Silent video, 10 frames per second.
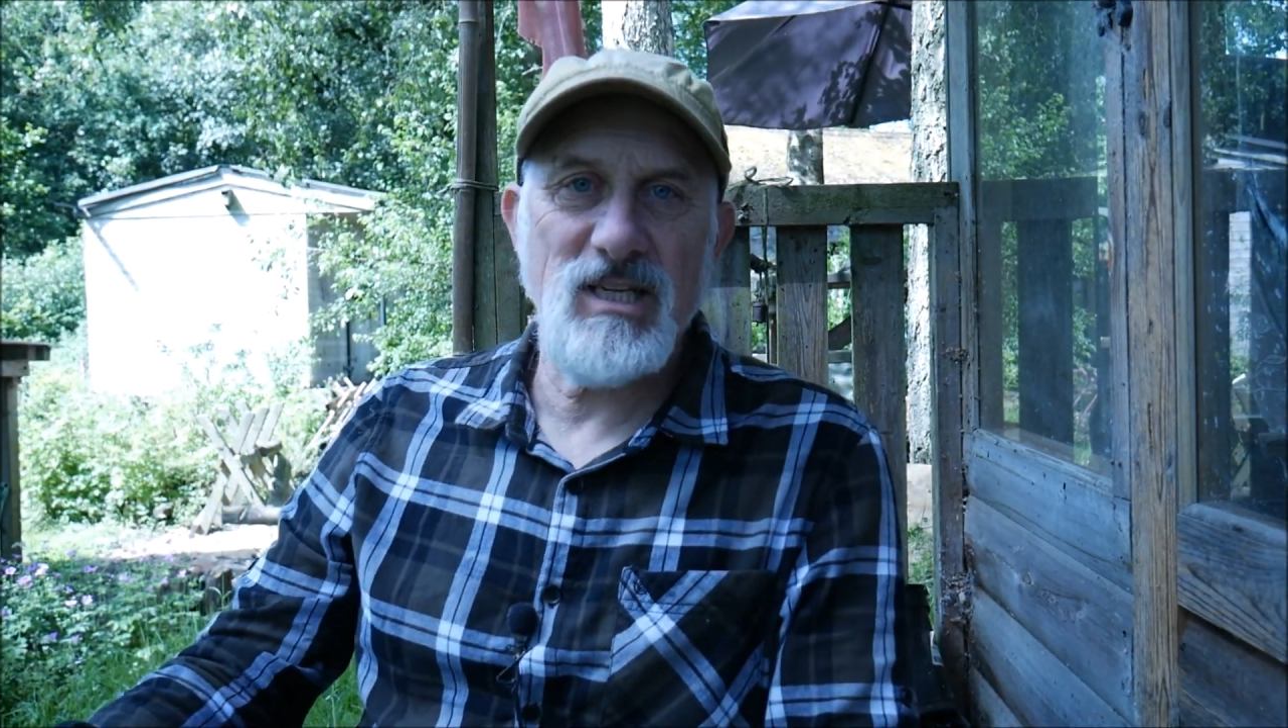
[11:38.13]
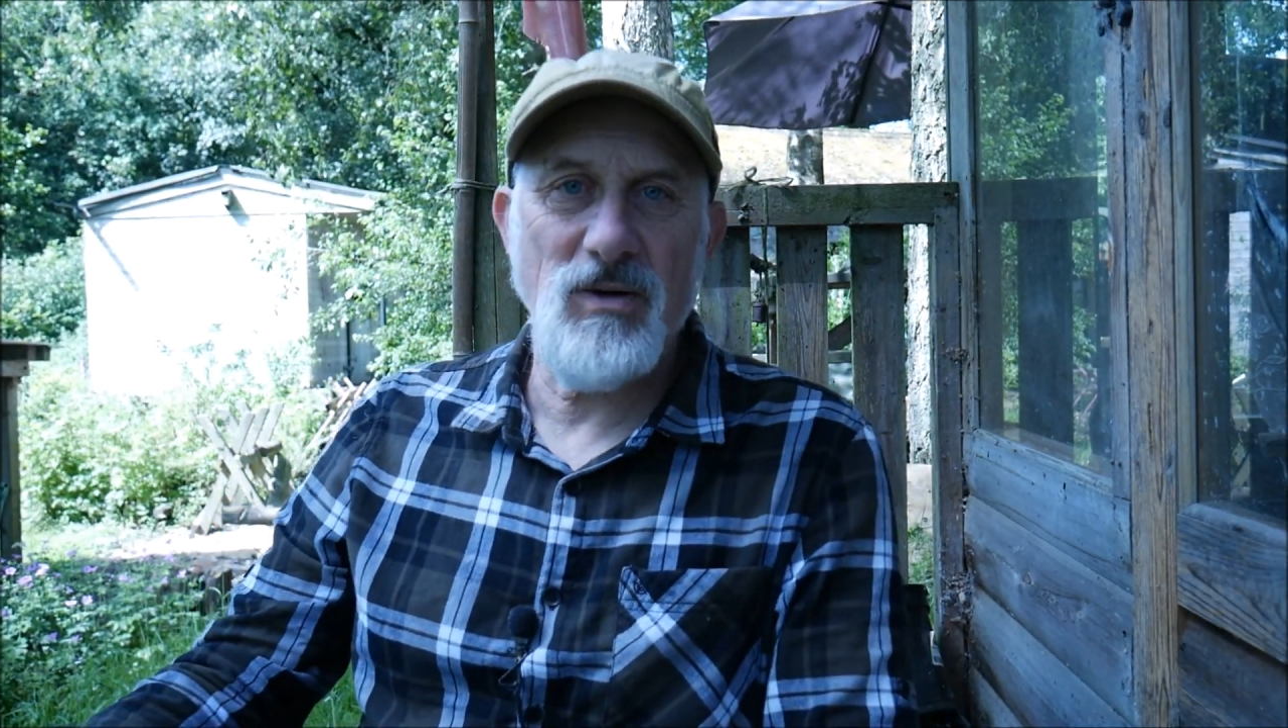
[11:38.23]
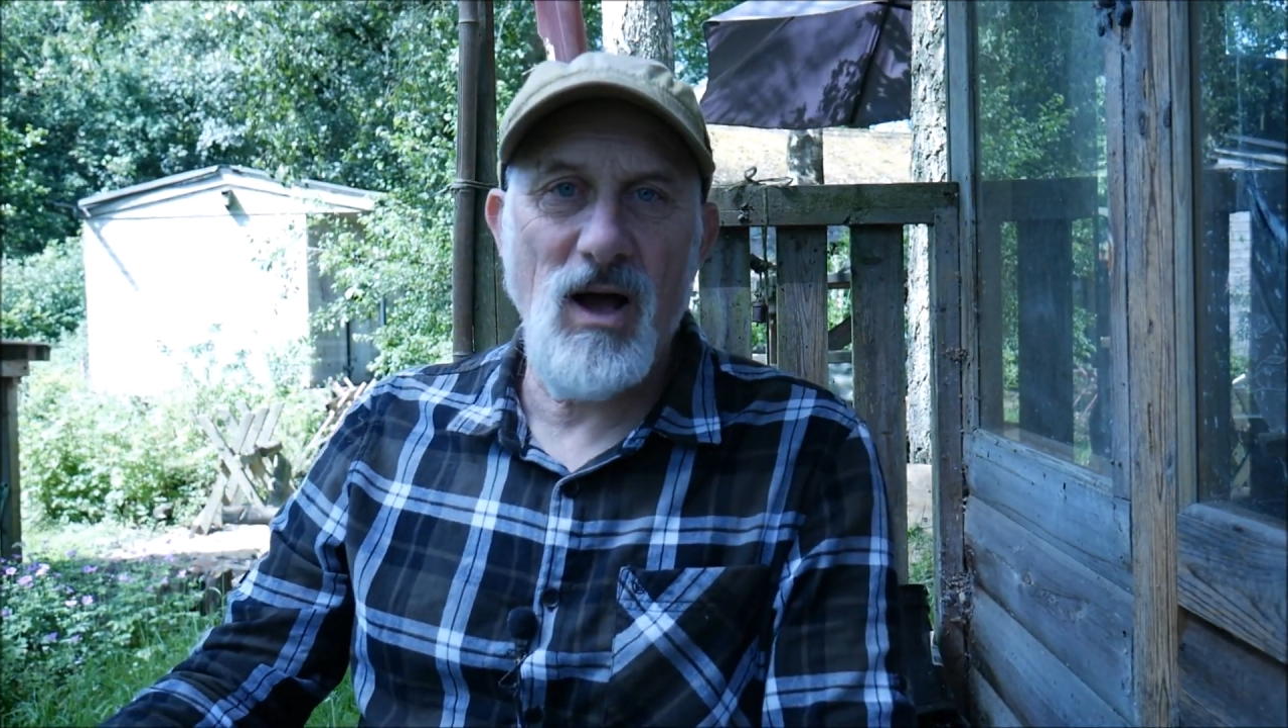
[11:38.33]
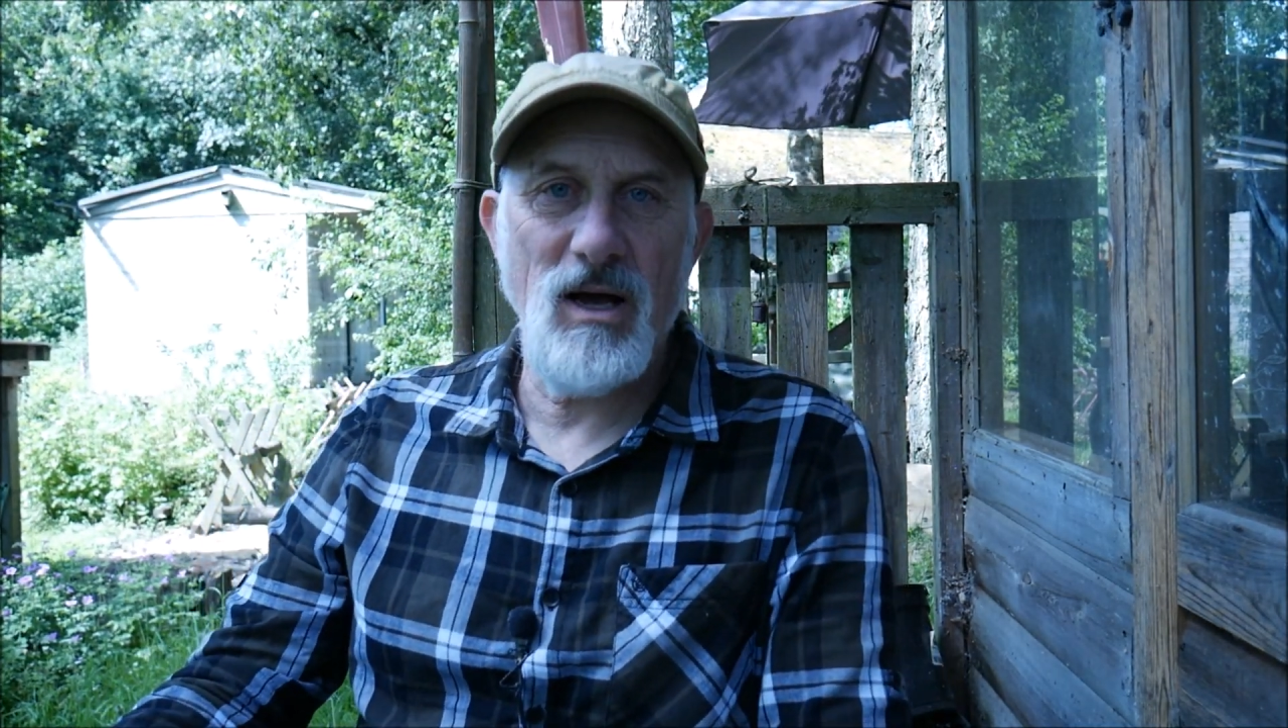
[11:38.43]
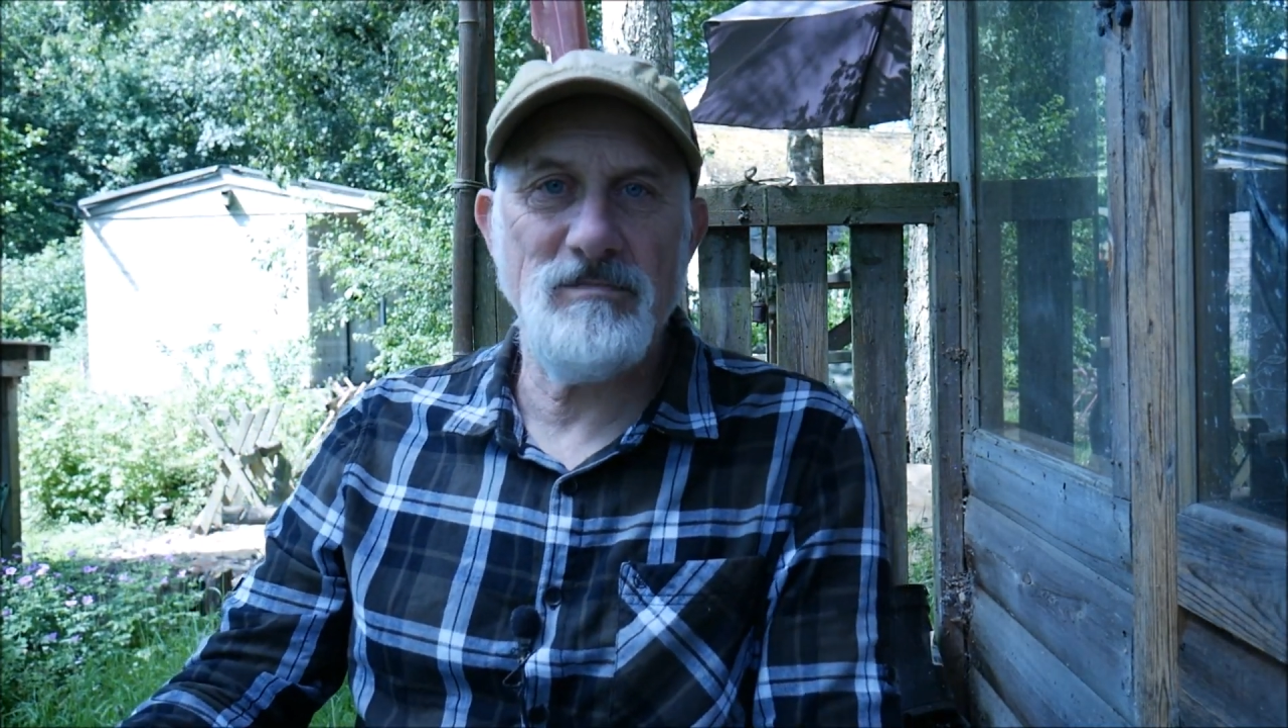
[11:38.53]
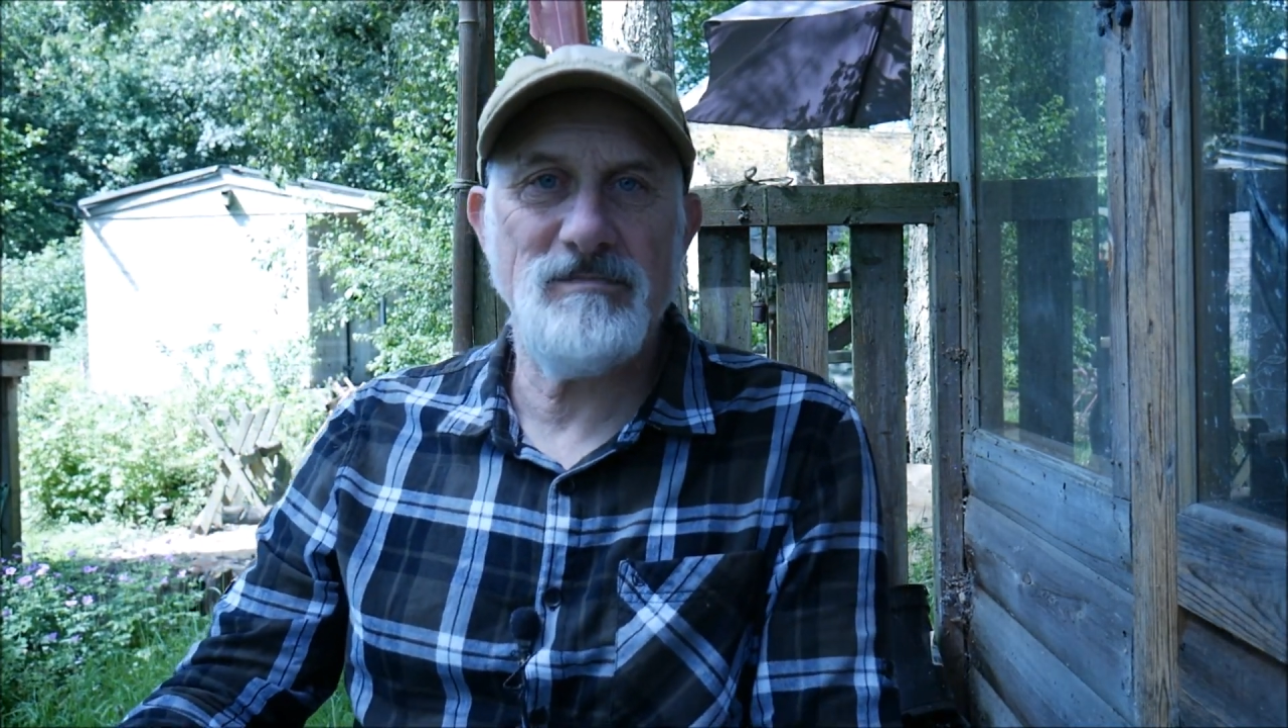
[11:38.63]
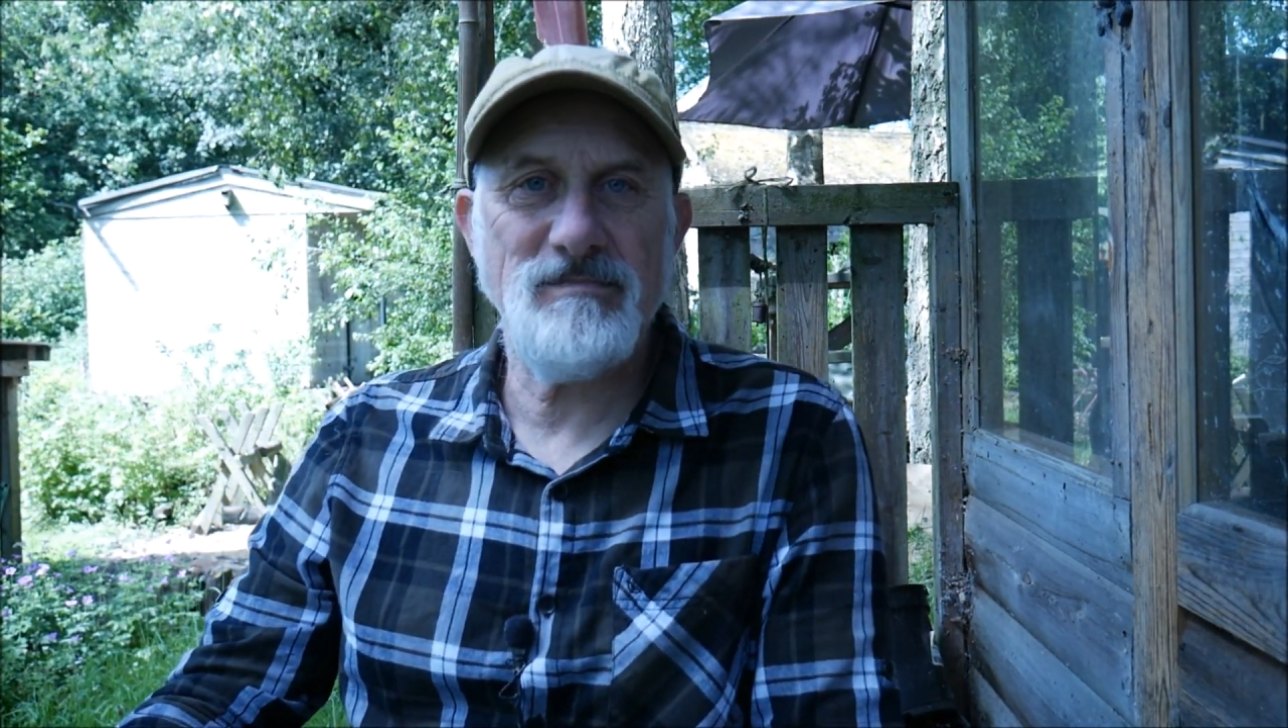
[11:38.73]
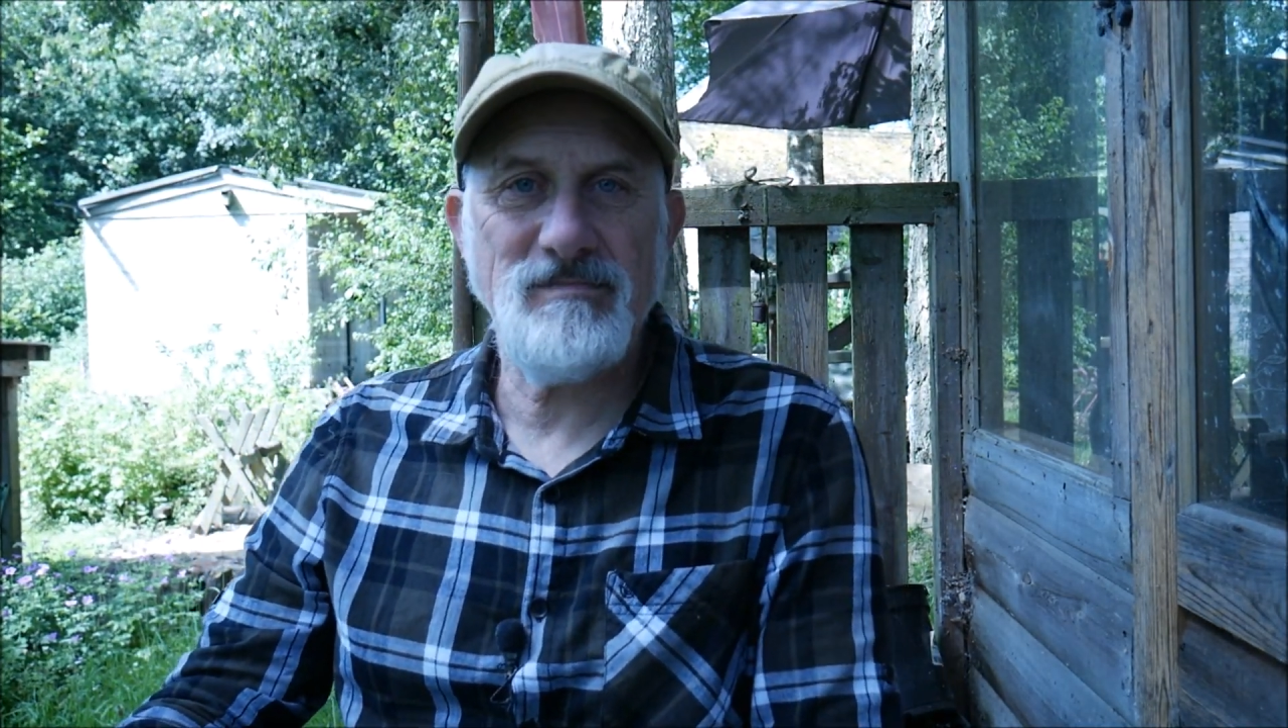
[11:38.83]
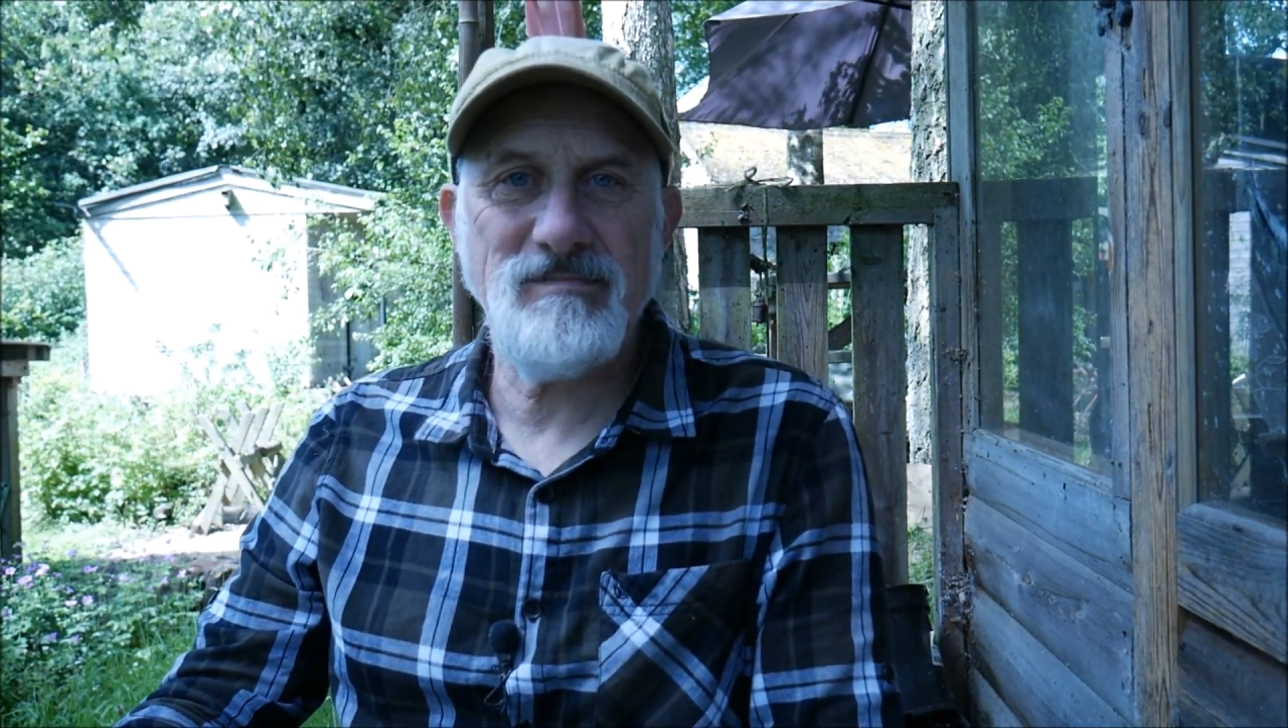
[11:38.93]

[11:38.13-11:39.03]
Ta-ra.